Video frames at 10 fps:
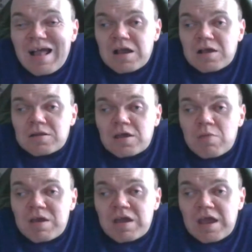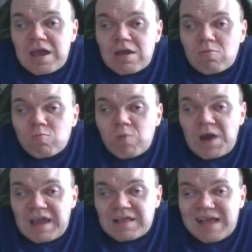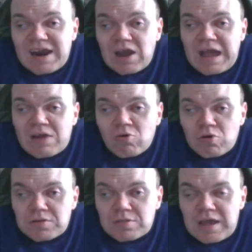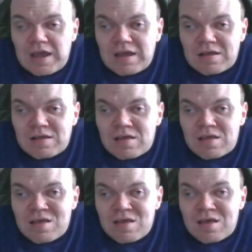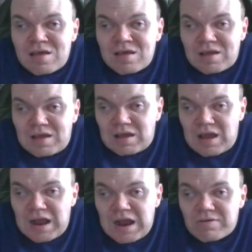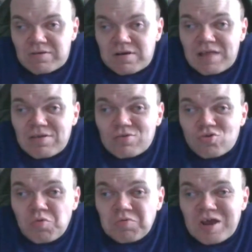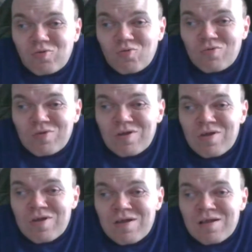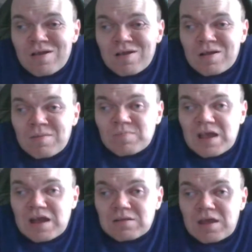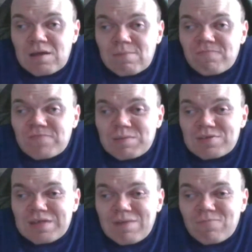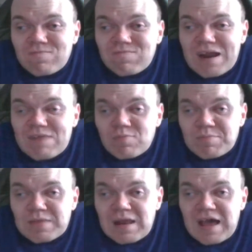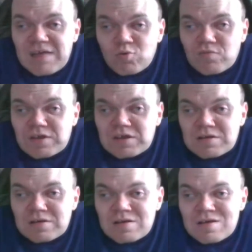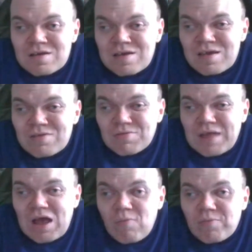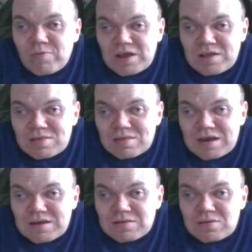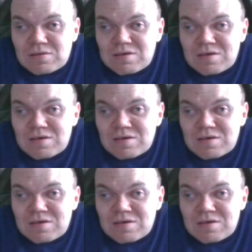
And, with, Ray Dan Aykroyd's, character, he has a YouTube channel. And Phoebe's friend from the last movie was helping with it, and